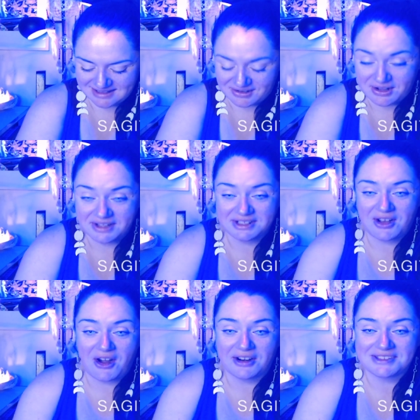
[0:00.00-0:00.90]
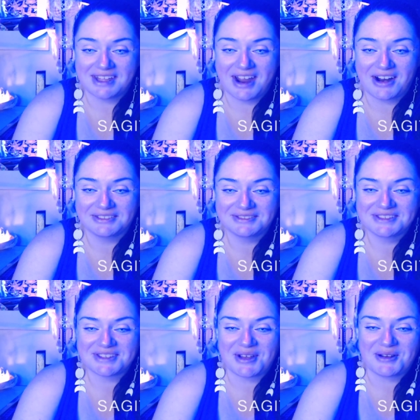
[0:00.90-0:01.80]
There's lots of cards there,
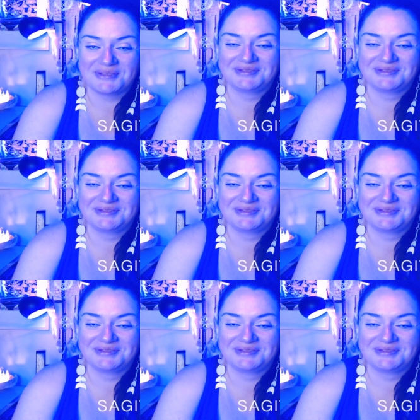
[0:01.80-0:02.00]
so